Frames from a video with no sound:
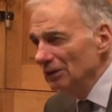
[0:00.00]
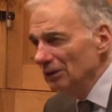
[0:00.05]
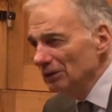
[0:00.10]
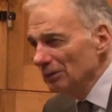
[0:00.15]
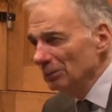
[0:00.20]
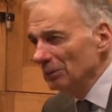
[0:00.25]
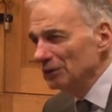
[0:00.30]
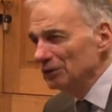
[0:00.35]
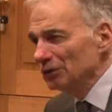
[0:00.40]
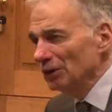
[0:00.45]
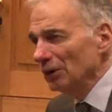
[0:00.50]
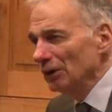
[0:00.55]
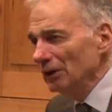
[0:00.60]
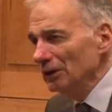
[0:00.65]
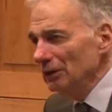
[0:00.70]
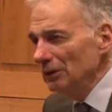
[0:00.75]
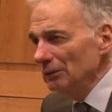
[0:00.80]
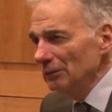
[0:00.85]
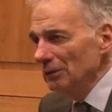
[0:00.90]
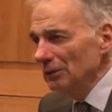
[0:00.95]
the
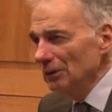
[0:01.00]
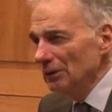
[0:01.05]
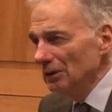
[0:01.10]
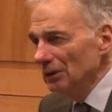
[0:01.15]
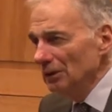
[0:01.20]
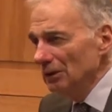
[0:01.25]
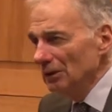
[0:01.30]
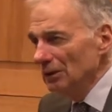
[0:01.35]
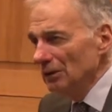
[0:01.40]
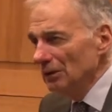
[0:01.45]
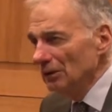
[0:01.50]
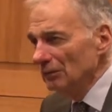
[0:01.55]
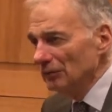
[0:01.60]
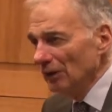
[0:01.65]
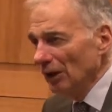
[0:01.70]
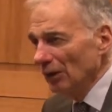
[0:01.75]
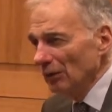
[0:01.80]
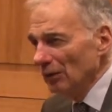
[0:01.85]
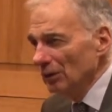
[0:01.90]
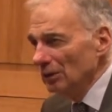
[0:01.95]
majority
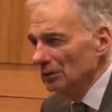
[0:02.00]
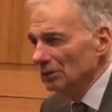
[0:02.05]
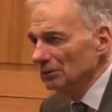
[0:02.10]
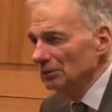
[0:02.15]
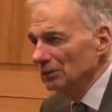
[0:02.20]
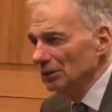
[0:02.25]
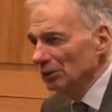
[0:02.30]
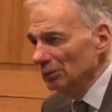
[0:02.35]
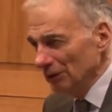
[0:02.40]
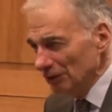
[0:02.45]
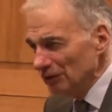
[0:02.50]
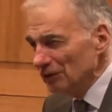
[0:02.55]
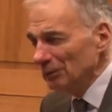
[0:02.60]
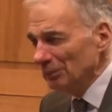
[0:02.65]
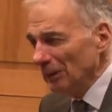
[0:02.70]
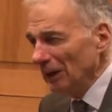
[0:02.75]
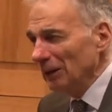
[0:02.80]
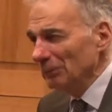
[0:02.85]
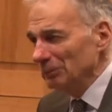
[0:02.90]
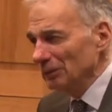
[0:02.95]
vote, who wins the
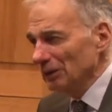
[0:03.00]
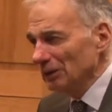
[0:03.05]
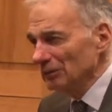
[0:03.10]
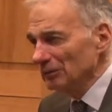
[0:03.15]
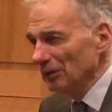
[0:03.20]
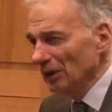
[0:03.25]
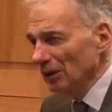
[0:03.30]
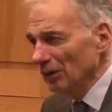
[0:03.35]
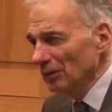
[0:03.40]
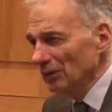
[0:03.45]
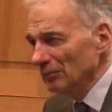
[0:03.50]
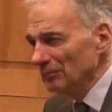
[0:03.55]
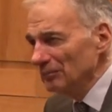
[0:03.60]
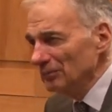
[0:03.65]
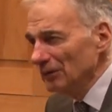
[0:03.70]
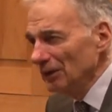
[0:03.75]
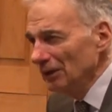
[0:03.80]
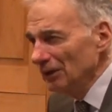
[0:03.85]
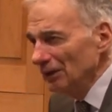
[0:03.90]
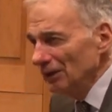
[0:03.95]
popular vote.
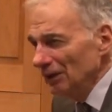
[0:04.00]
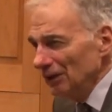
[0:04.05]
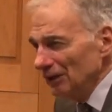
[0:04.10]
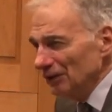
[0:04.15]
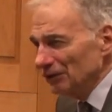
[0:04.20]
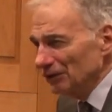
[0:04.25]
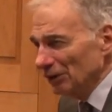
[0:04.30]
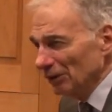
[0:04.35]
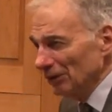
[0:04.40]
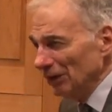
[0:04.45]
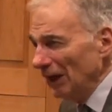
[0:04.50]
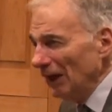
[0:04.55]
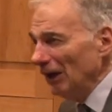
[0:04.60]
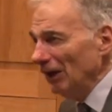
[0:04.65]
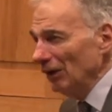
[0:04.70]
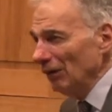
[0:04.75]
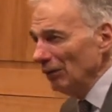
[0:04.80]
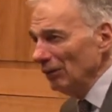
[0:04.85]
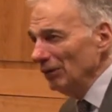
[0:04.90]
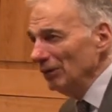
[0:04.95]
So
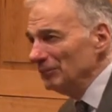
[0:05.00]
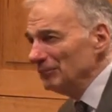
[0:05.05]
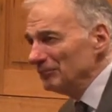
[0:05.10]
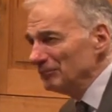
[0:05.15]
now